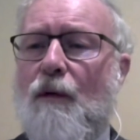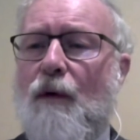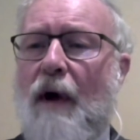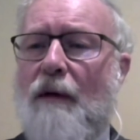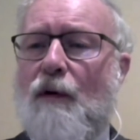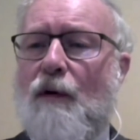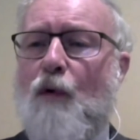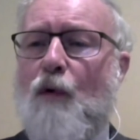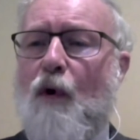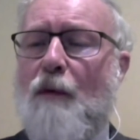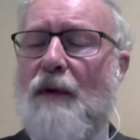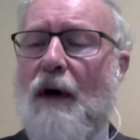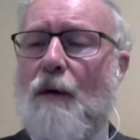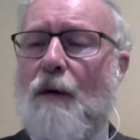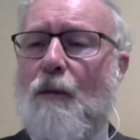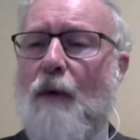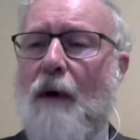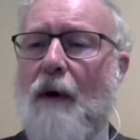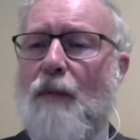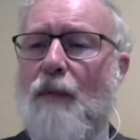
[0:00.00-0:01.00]
having warmed
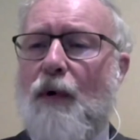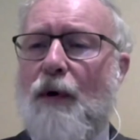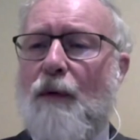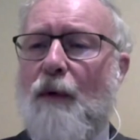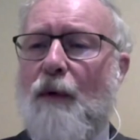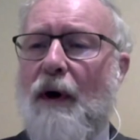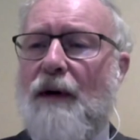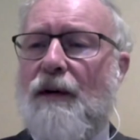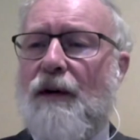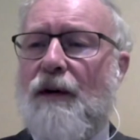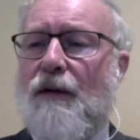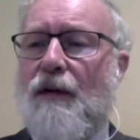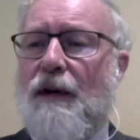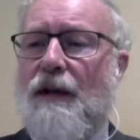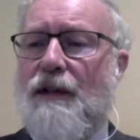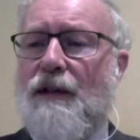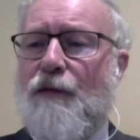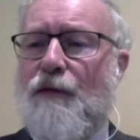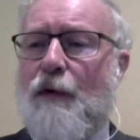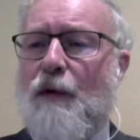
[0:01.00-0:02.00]
up one point one
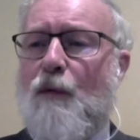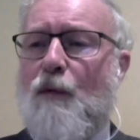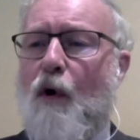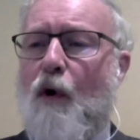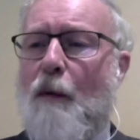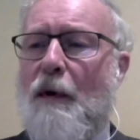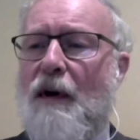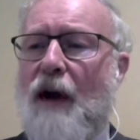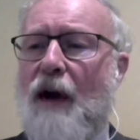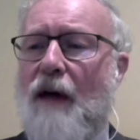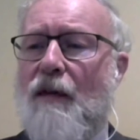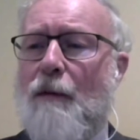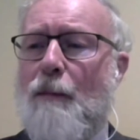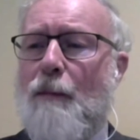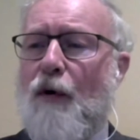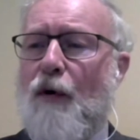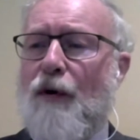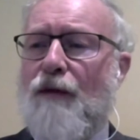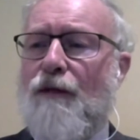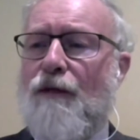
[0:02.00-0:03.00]
degrees, if we warm another
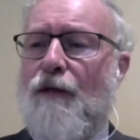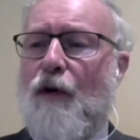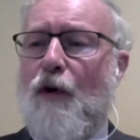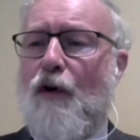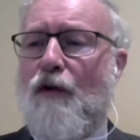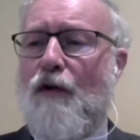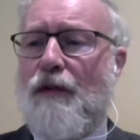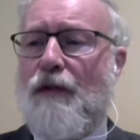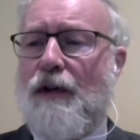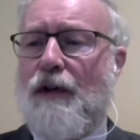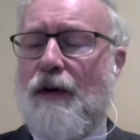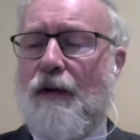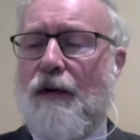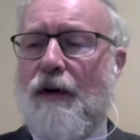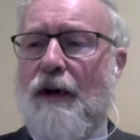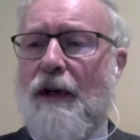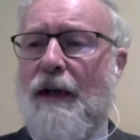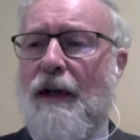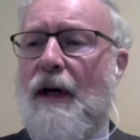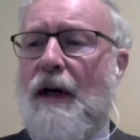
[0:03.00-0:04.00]
zero point four of a
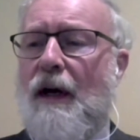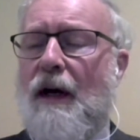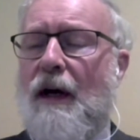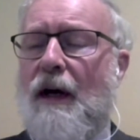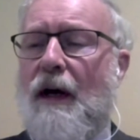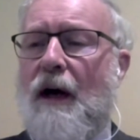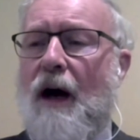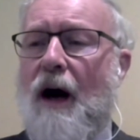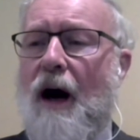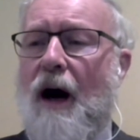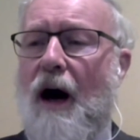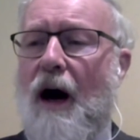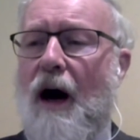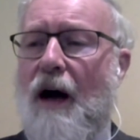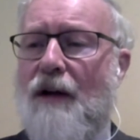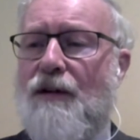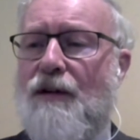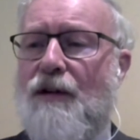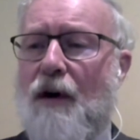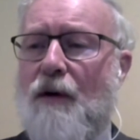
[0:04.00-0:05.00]
degree,
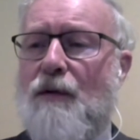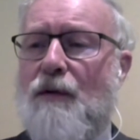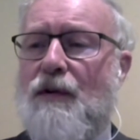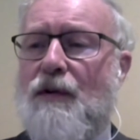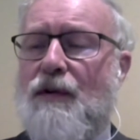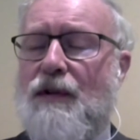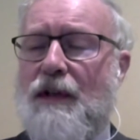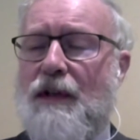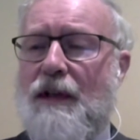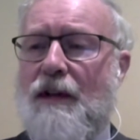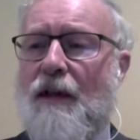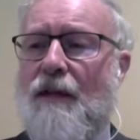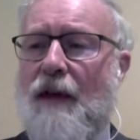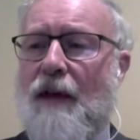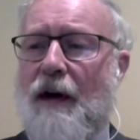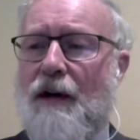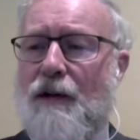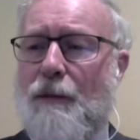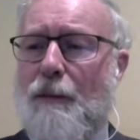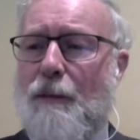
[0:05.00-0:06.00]
I don't see that that is